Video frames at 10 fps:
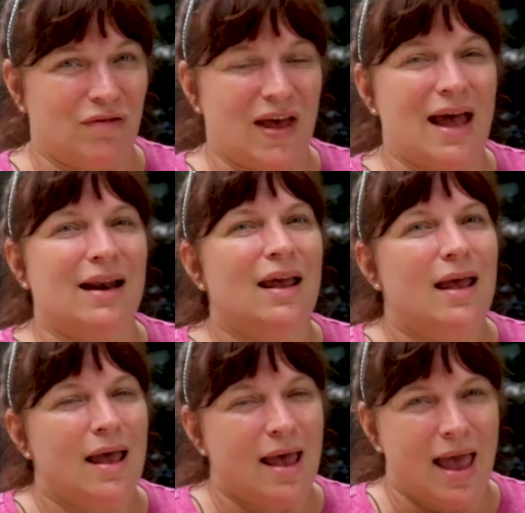vet
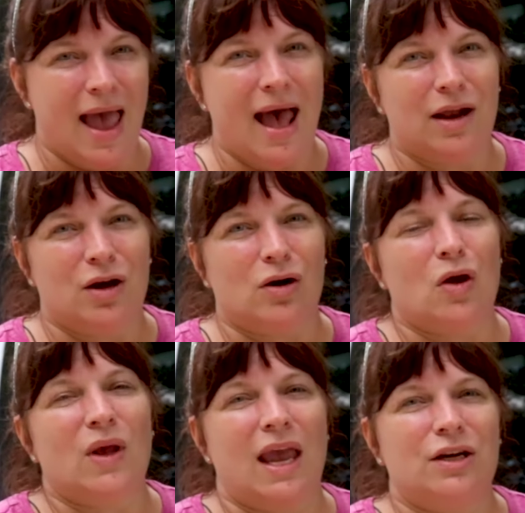at your
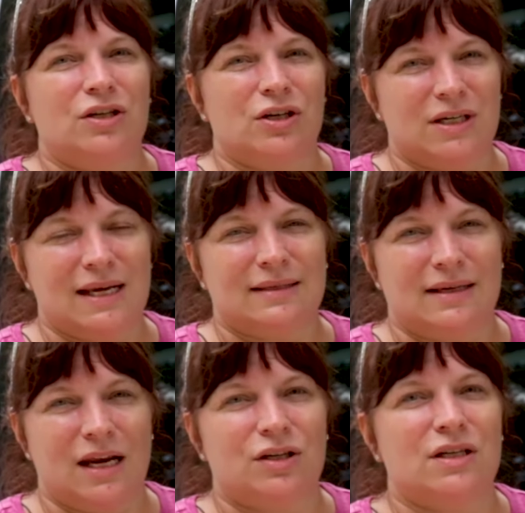location or
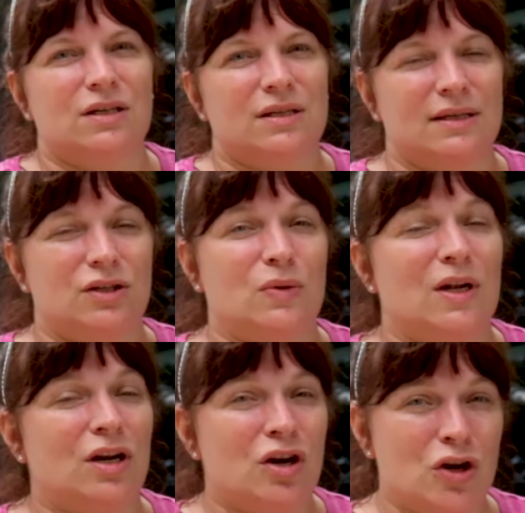destination to do
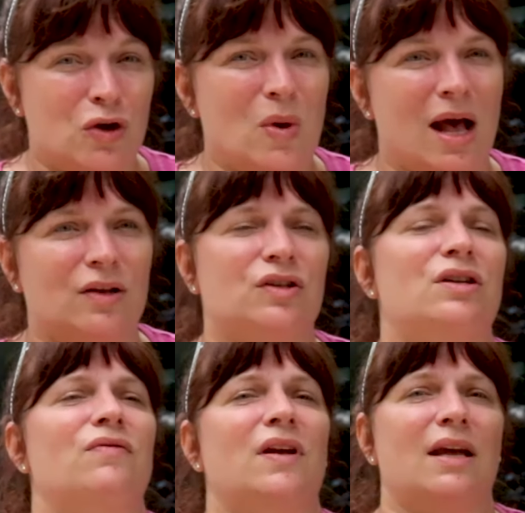a new health
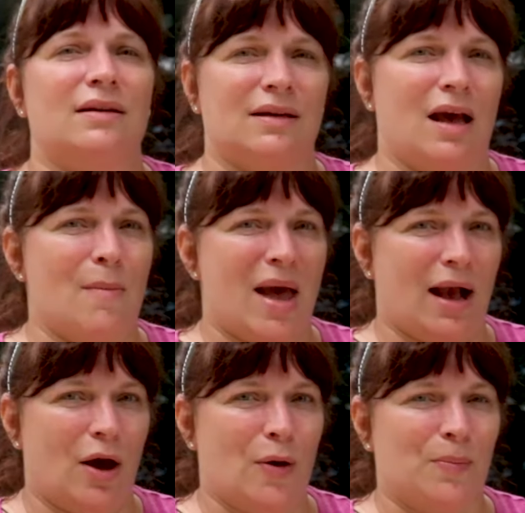certificate to come
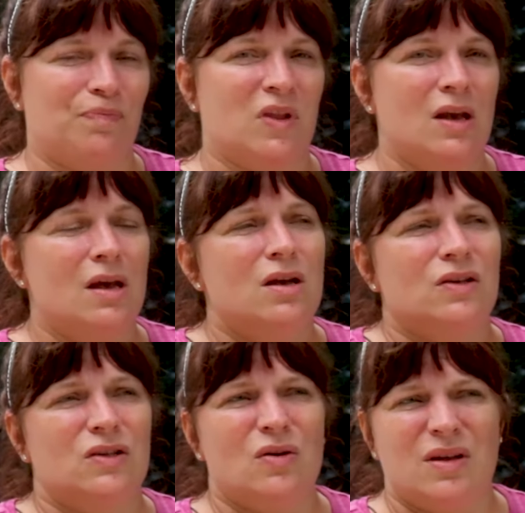back home.
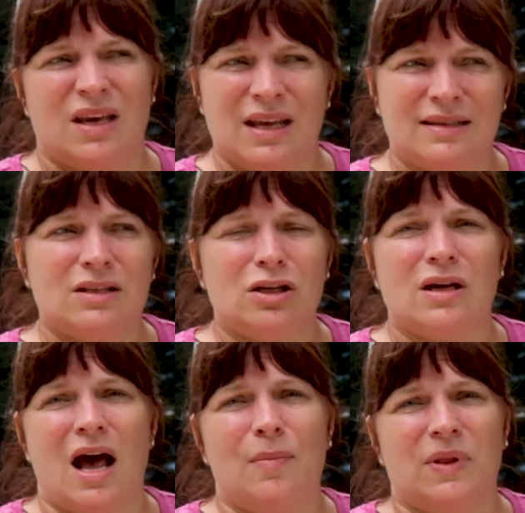So it gets a little
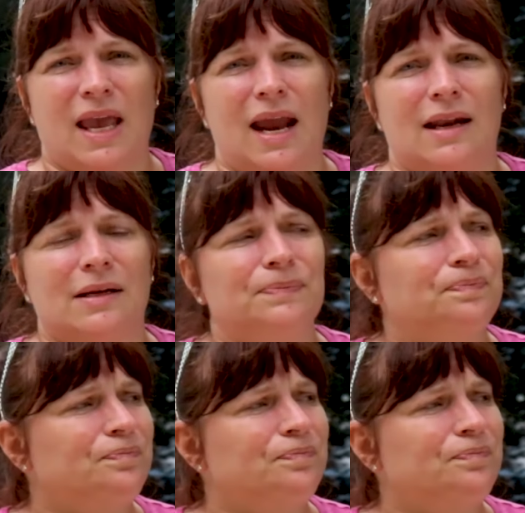complicated.